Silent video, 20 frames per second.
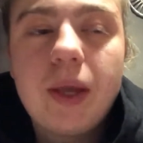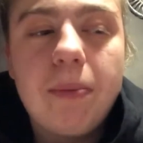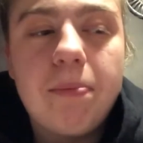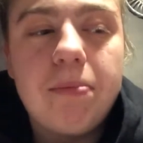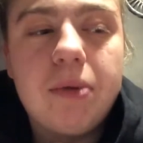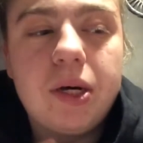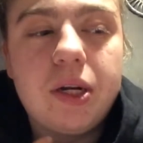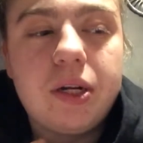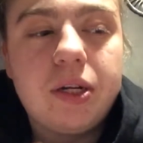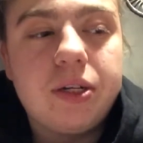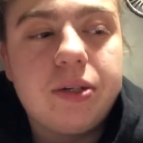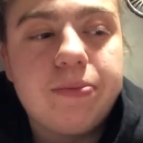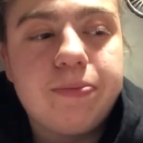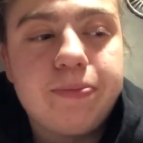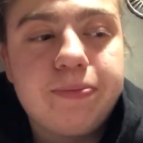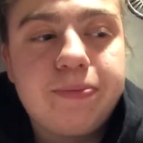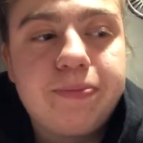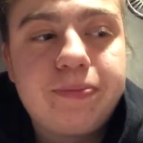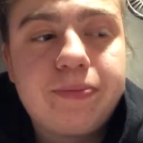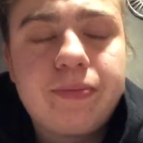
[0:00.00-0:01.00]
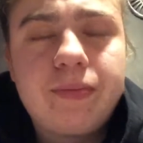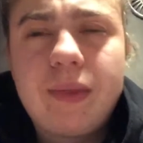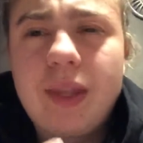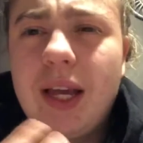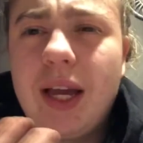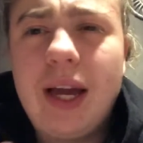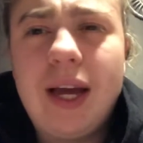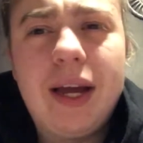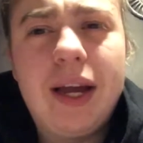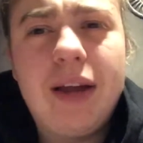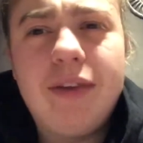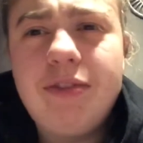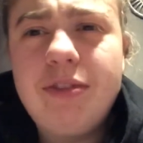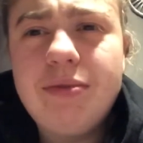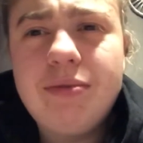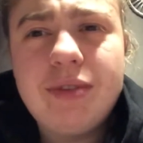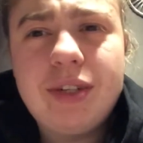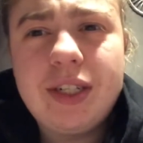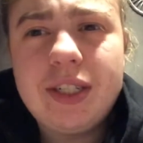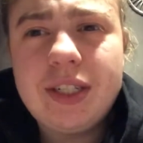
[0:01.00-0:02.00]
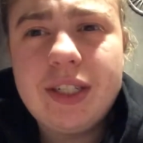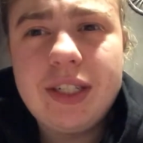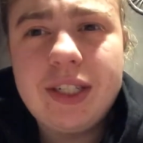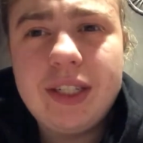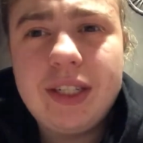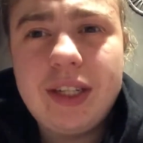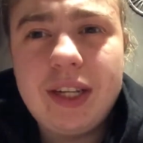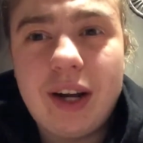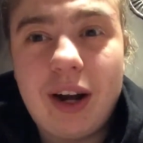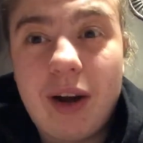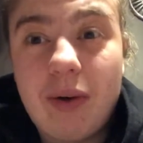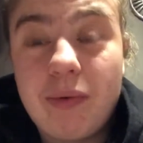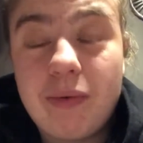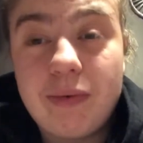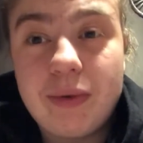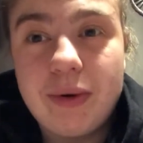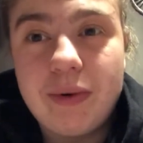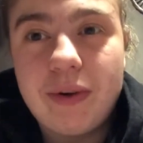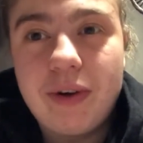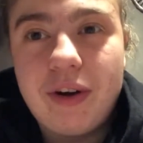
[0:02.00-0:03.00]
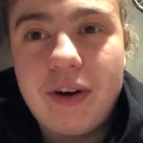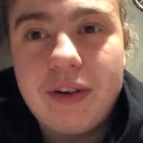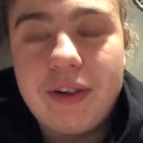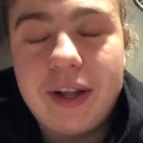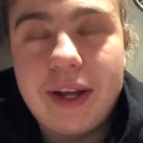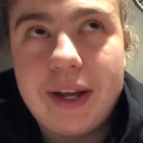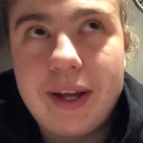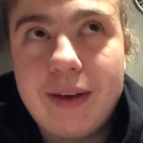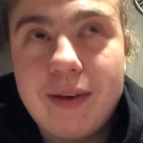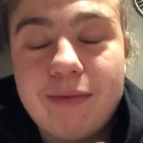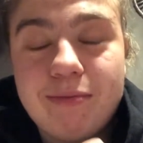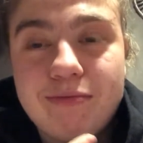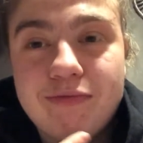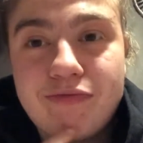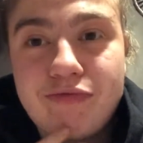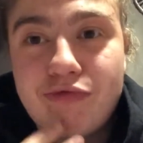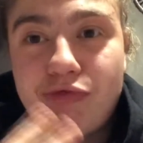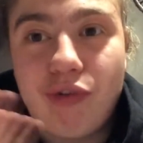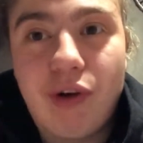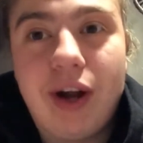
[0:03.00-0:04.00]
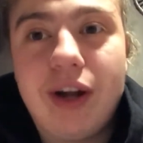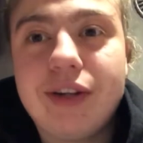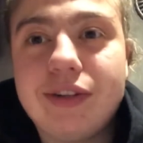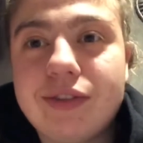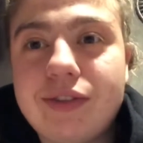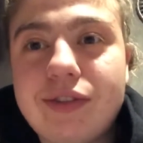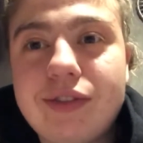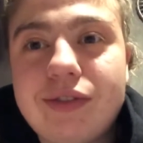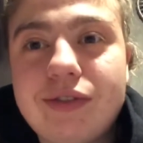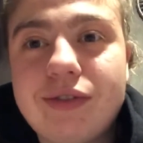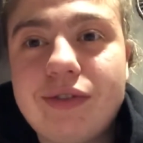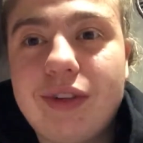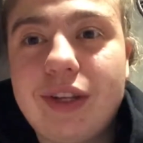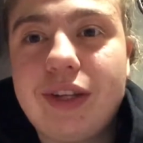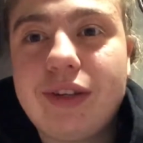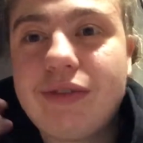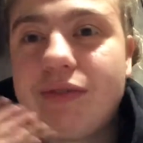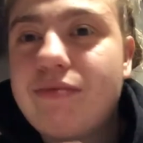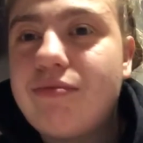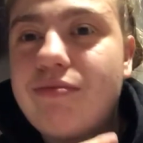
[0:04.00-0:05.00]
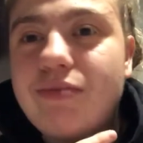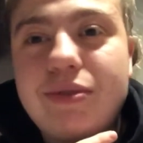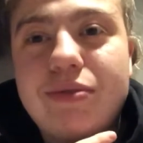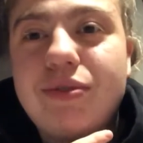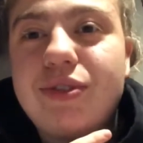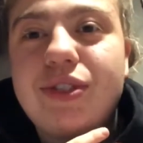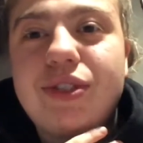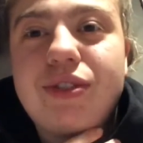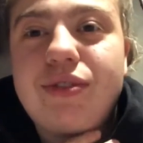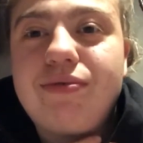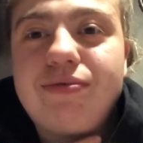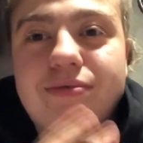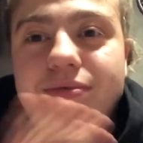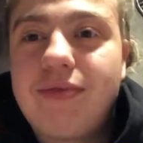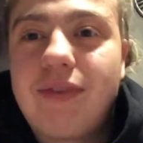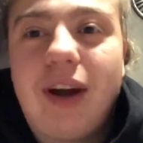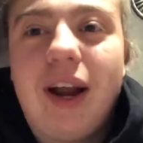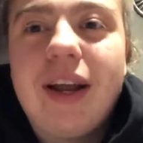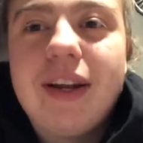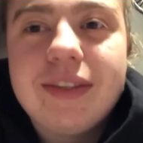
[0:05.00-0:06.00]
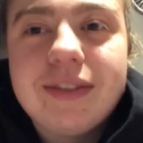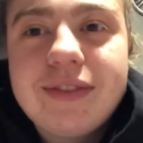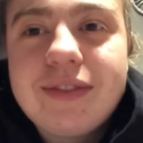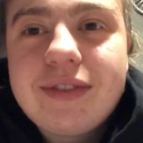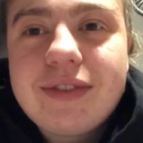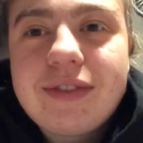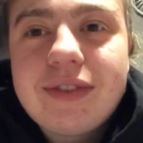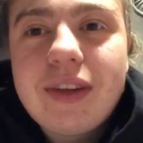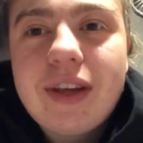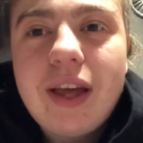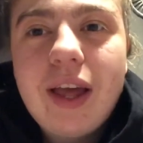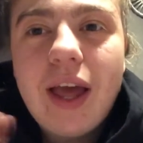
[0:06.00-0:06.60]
But everyone in there, we were all like friends. Like, we were just friends.